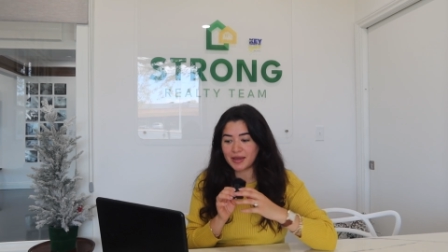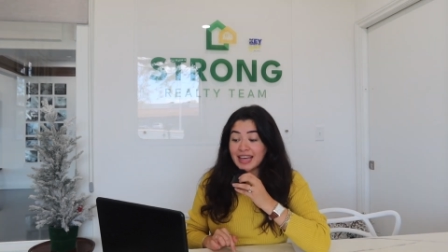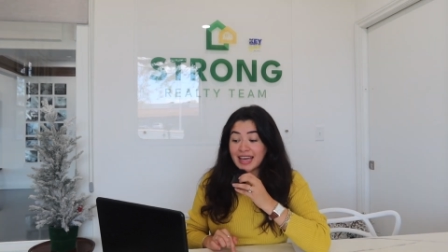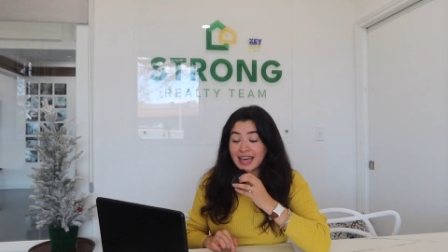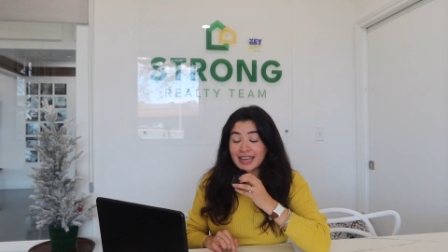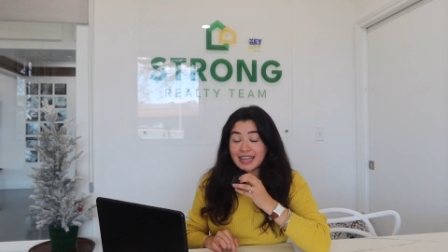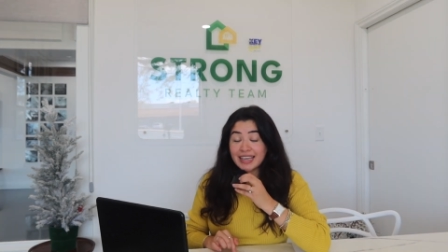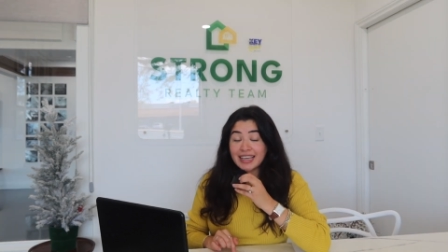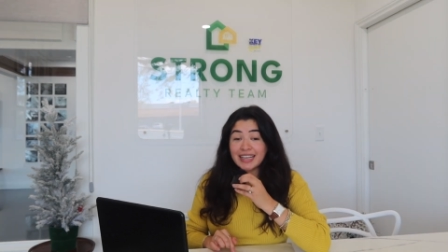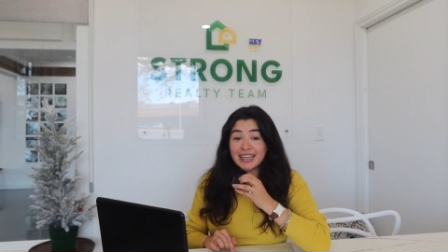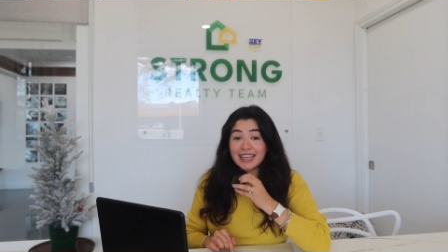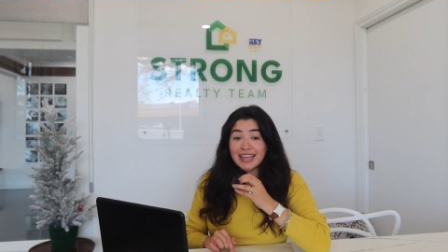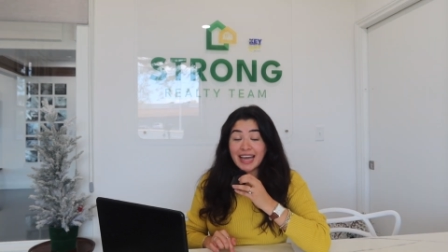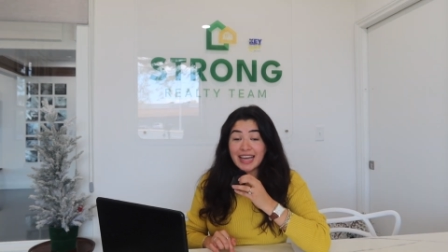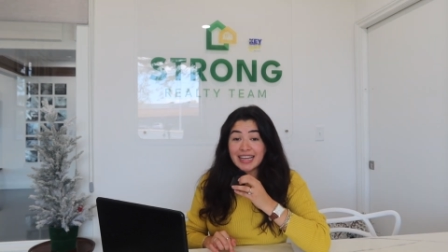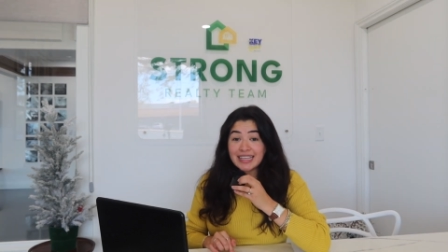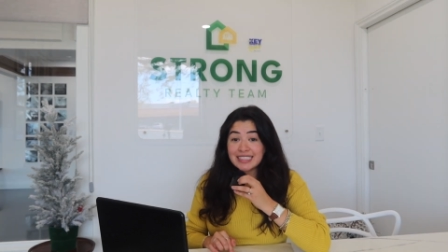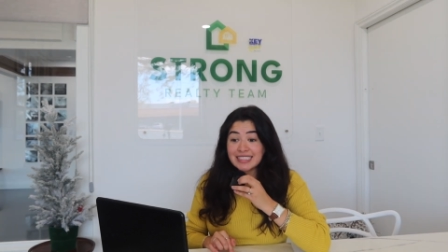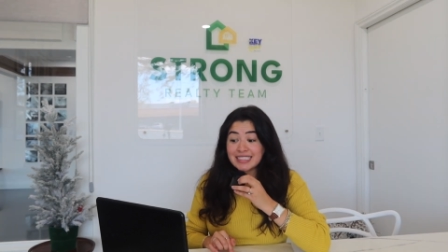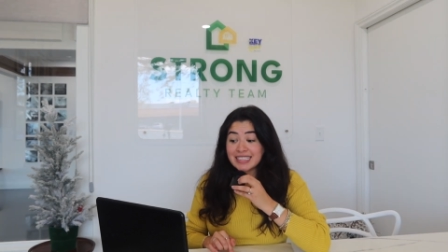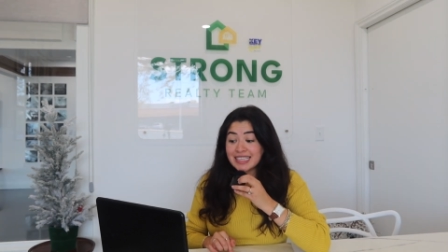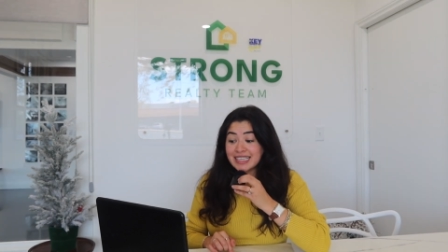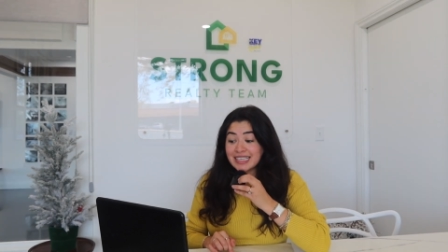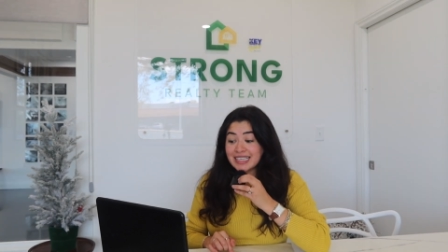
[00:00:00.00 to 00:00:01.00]
Then in
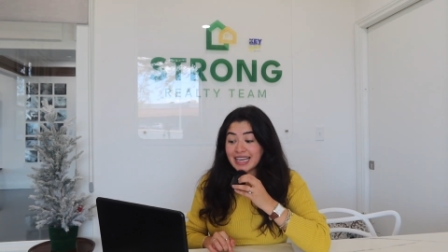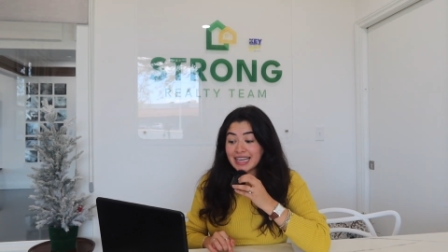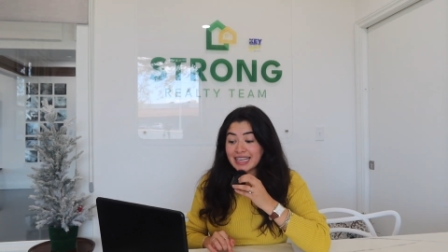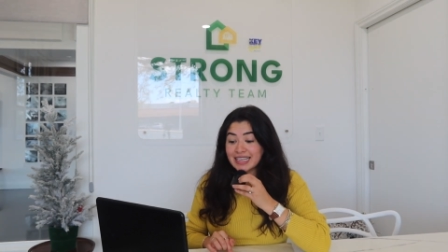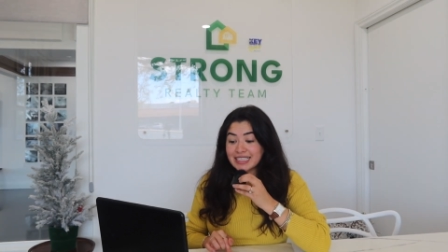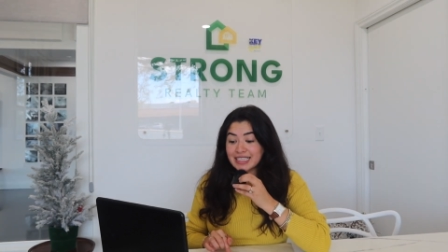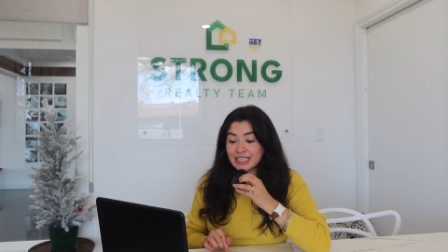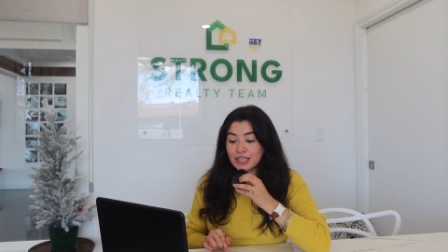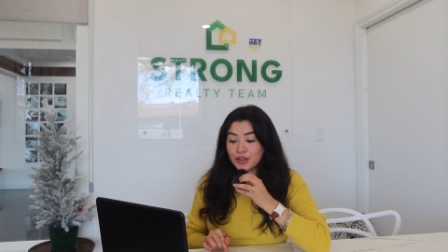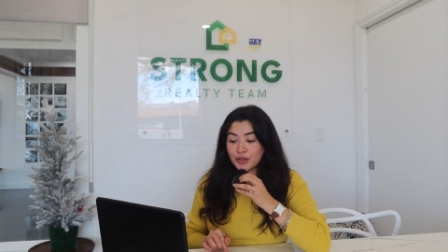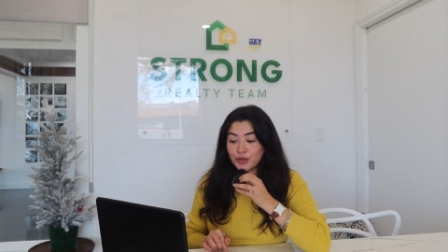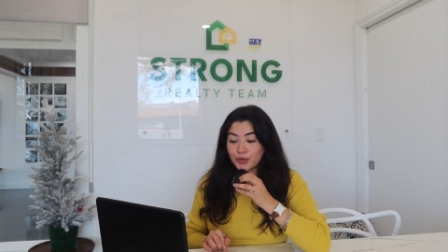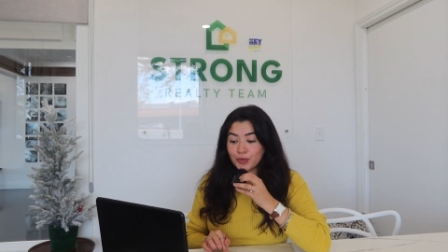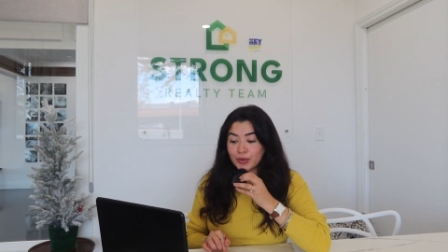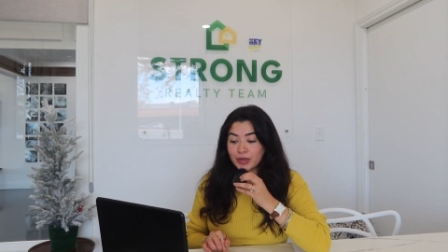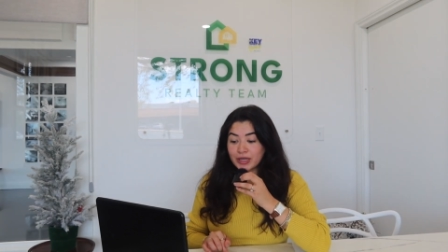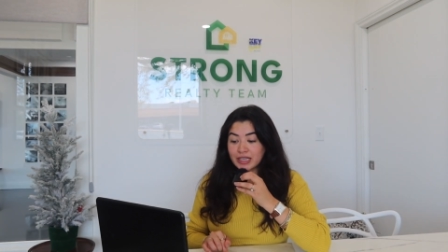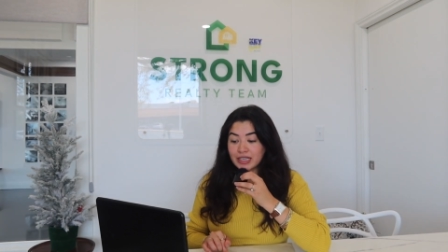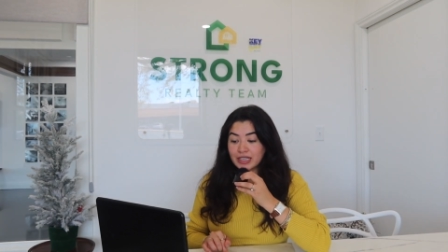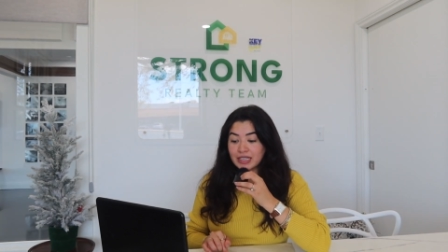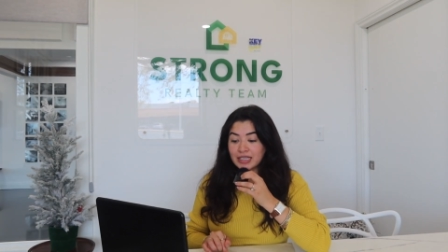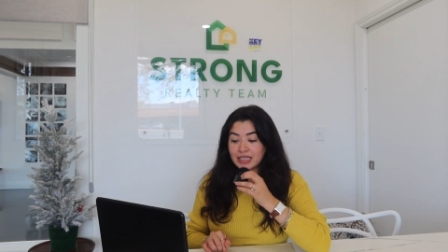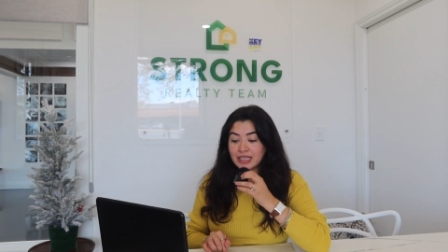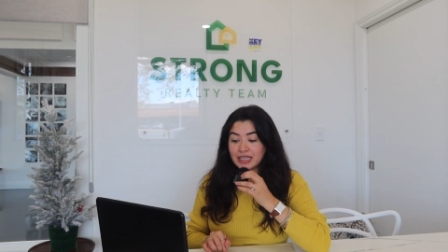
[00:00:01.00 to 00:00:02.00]

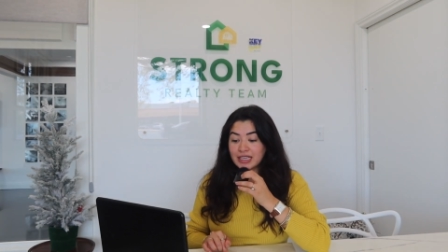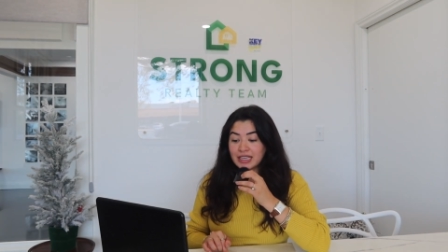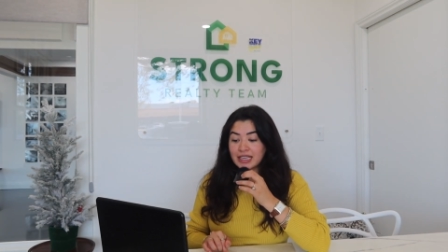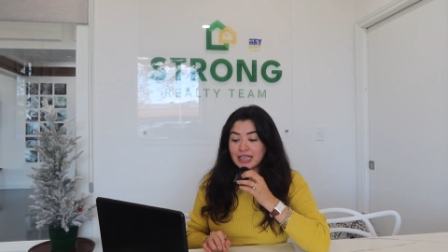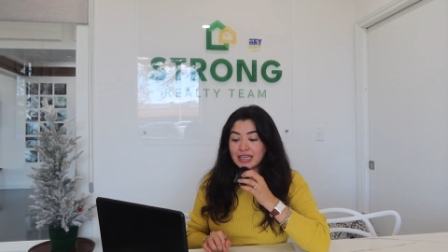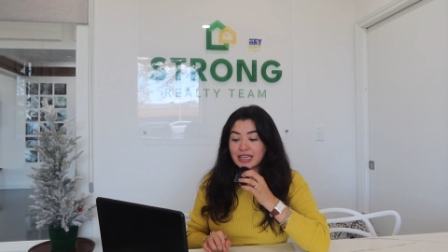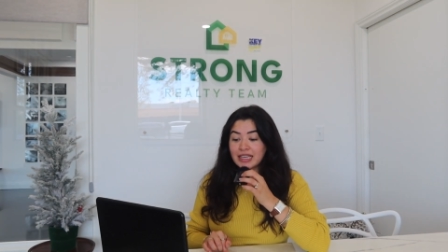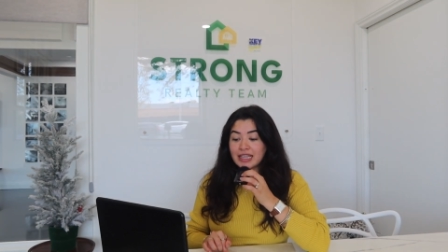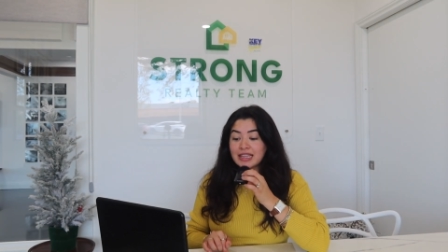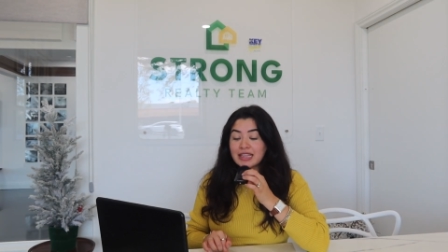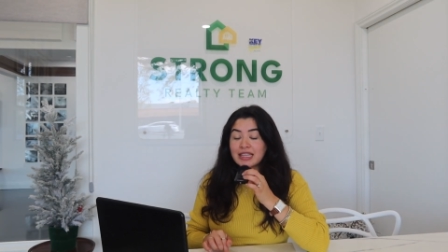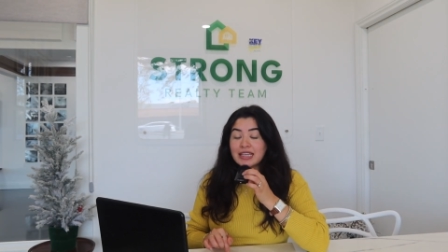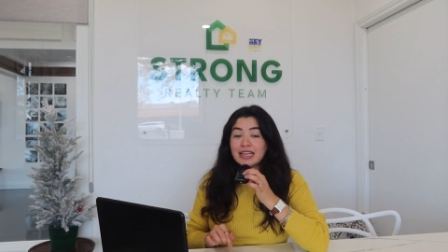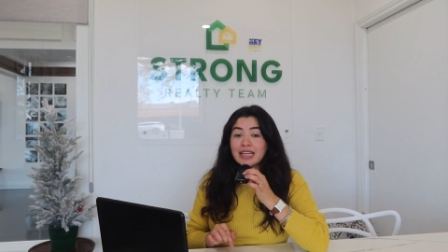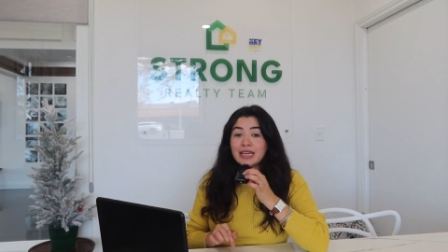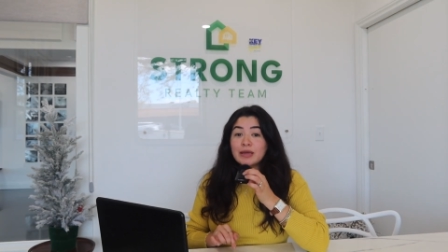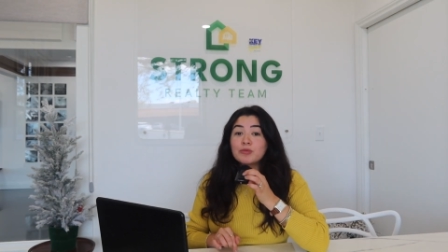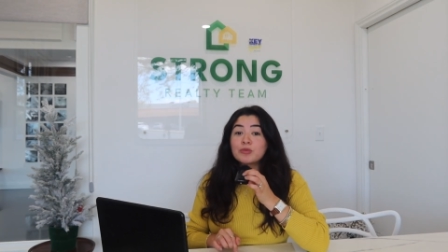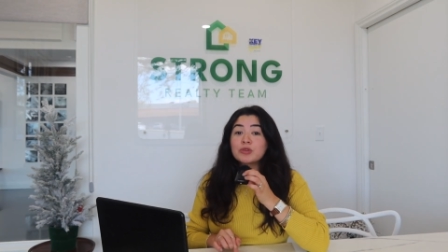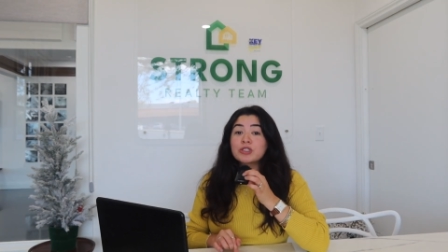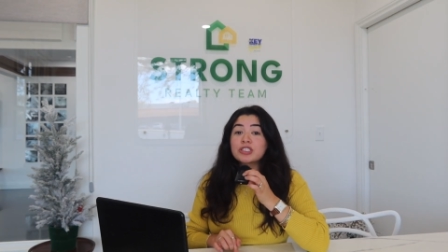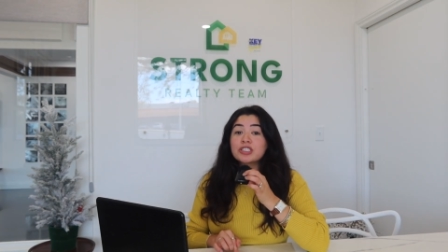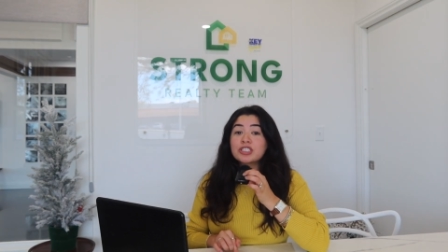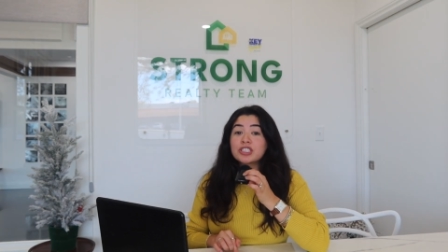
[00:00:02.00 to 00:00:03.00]
1993, the
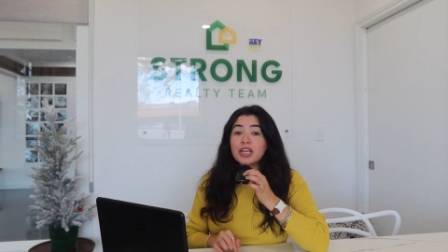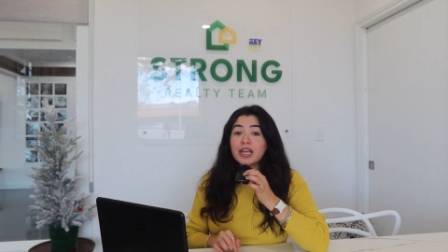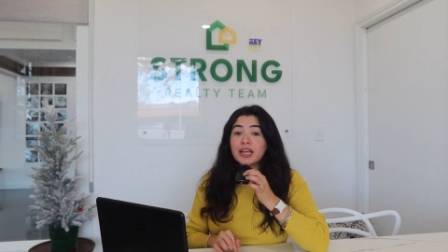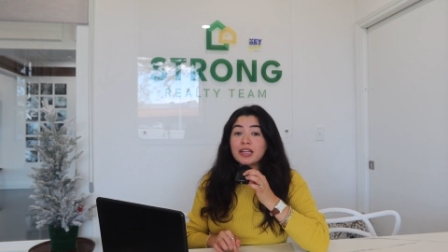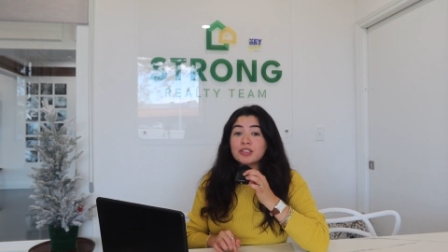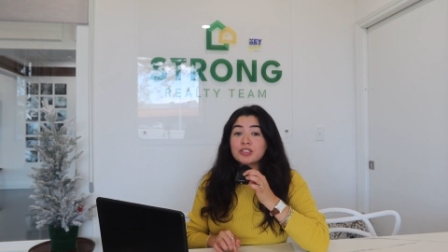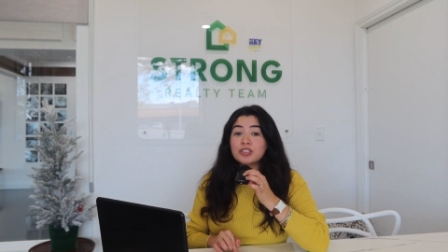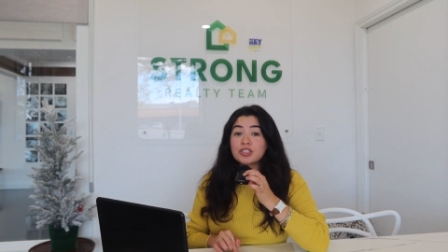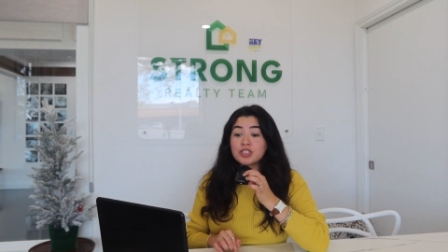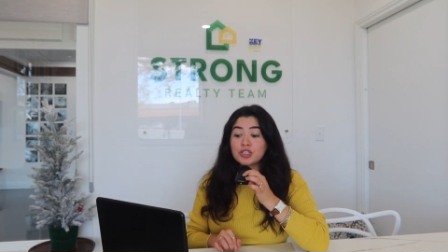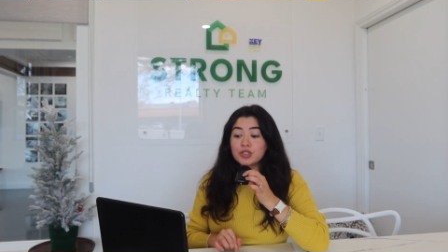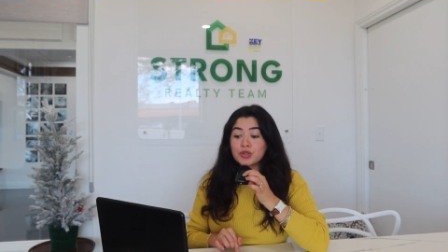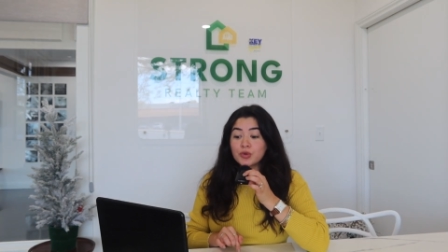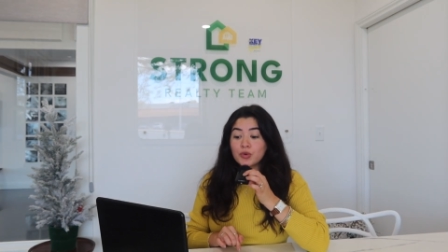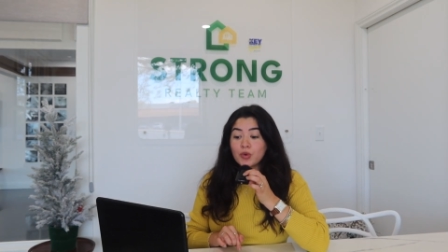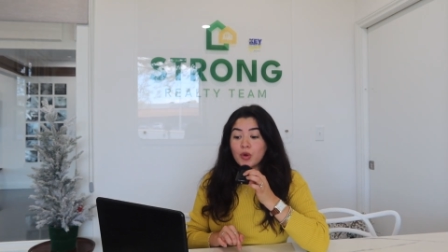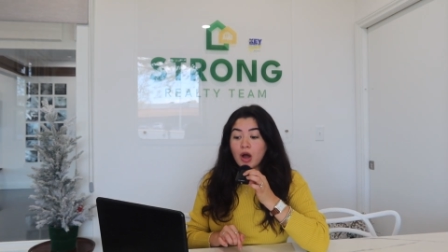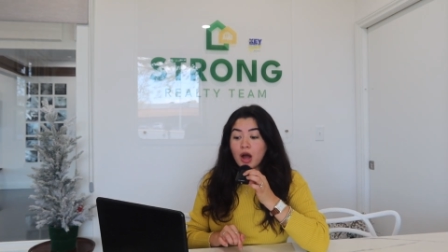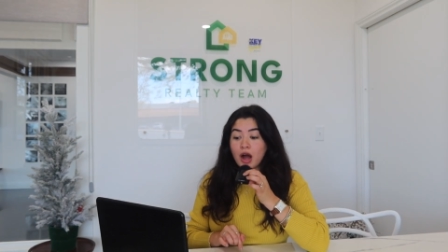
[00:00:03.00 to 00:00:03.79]
name was changed to